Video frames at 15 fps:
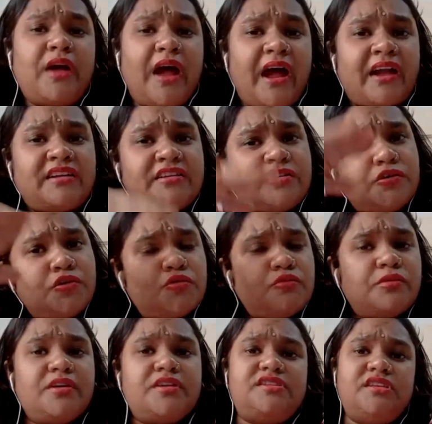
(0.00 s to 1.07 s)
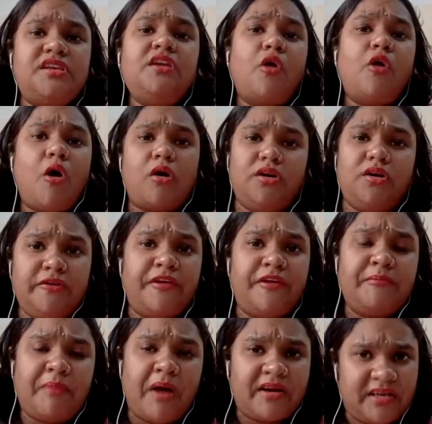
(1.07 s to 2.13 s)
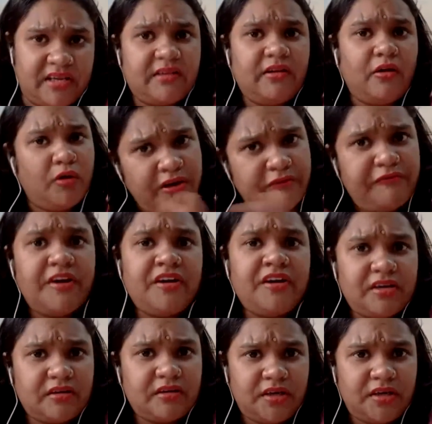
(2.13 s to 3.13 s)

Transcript: attitude towards the different party or different